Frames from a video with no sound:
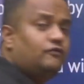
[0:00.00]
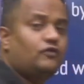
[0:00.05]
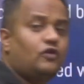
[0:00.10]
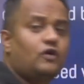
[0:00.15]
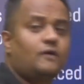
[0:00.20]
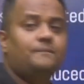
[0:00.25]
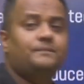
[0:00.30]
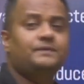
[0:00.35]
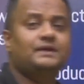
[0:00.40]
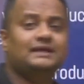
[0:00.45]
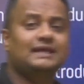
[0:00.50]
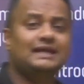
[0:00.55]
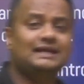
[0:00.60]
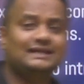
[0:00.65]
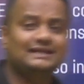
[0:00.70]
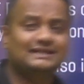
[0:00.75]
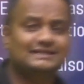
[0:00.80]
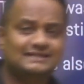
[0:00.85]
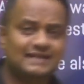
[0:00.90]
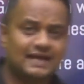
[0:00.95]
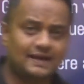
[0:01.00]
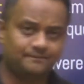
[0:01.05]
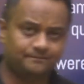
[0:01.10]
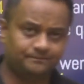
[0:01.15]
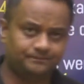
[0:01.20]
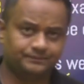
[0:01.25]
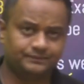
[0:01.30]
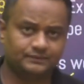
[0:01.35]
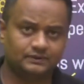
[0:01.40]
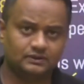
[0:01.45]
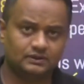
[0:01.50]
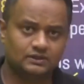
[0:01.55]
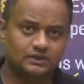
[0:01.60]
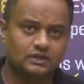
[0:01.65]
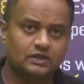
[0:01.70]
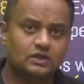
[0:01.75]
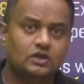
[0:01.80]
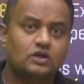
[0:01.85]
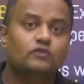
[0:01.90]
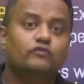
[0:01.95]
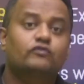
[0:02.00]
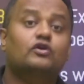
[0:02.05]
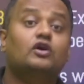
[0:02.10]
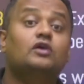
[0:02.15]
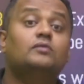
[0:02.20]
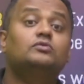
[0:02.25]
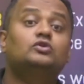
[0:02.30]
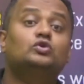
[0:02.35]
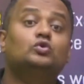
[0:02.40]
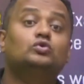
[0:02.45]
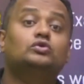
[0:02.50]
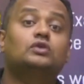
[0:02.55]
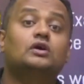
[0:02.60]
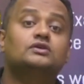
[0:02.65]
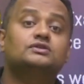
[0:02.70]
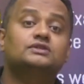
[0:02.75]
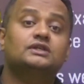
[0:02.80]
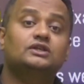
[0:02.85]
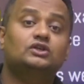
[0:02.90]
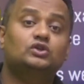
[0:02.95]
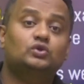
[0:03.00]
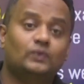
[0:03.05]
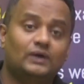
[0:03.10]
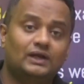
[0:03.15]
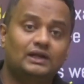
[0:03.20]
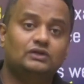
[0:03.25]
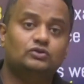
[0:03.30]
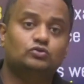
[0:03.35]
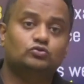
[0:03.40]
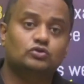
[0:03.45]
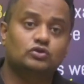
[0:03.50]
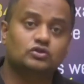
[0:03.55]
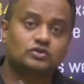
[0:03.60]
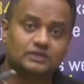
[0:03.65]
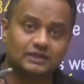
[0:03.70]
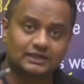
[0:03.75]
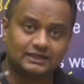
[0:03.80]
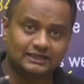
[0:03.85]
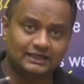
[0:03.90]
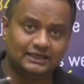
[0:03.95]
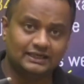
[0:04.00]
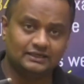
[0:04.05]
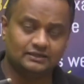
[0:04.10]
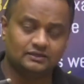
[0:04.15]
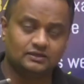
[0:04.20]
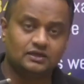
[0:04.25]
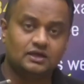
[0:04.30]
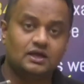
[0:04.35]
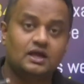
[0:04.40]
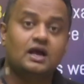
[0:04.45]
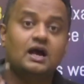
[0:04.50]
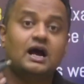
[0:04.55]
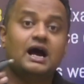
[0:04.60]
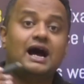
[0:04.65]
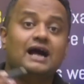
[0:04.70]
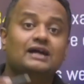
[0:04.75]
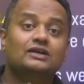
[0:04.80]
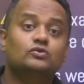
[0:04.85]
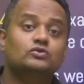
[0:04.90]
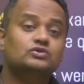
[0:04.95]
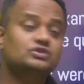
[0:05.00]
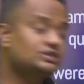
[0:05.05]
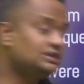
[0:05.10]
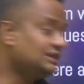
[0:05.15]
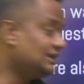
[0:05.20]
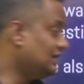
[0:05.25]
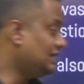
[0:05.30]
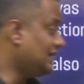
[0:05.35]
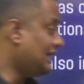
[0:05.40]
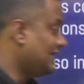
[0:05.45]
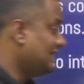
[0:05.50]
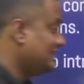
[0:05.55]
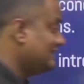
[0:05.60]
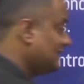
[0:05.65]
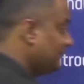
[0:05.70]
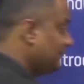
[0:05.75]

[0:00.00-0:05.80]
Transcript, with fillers: from the gate exam. From 2012-2013, IOCL and